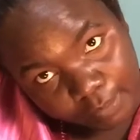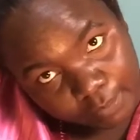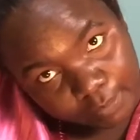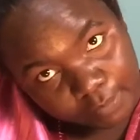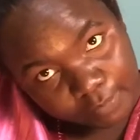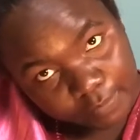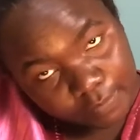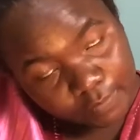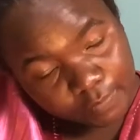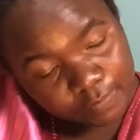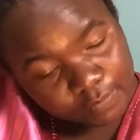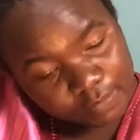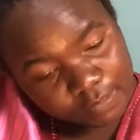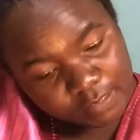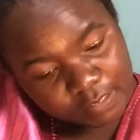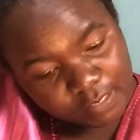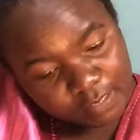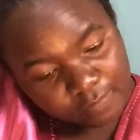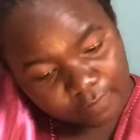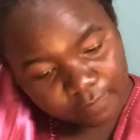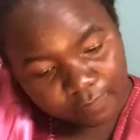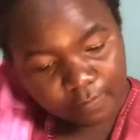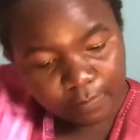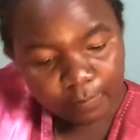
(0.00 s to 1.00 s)
They'll
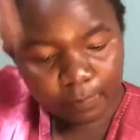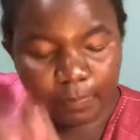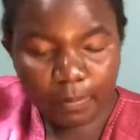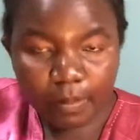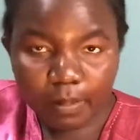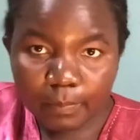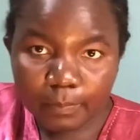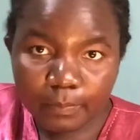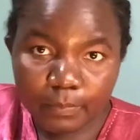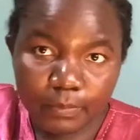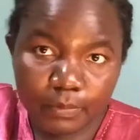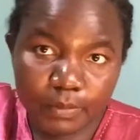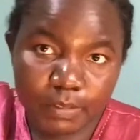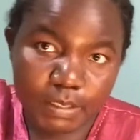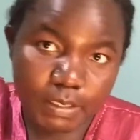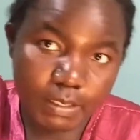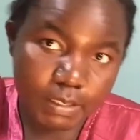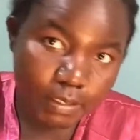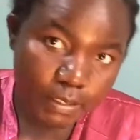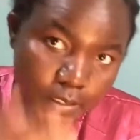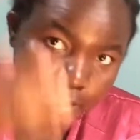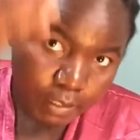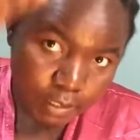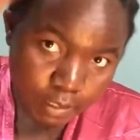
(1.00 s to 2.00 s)
serve the purpose.
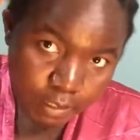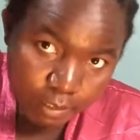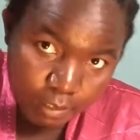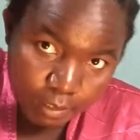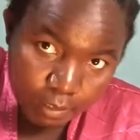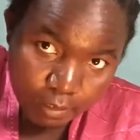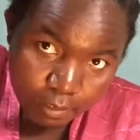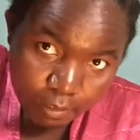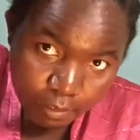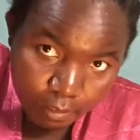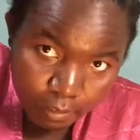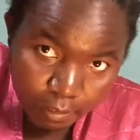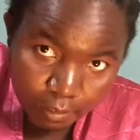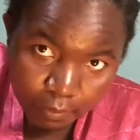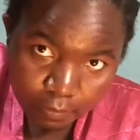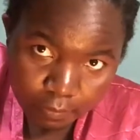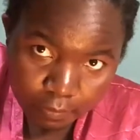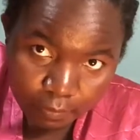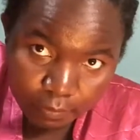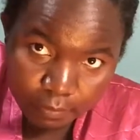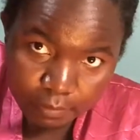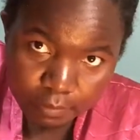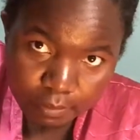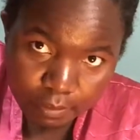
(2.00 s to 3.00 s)
Now
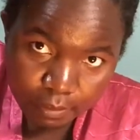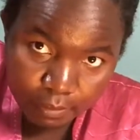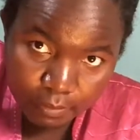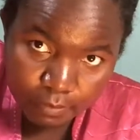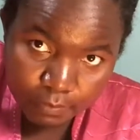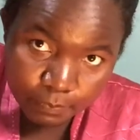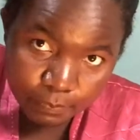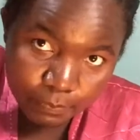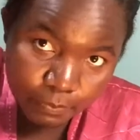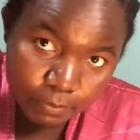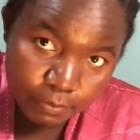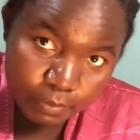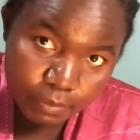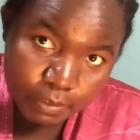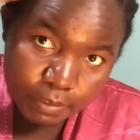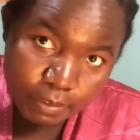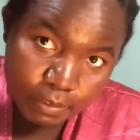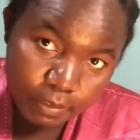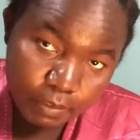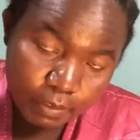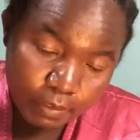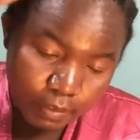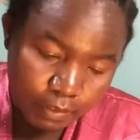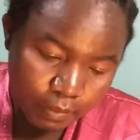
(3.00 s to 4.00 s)
I'll just put
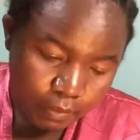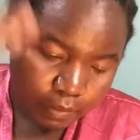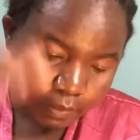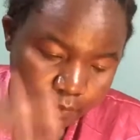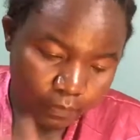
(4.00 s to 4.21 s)
in the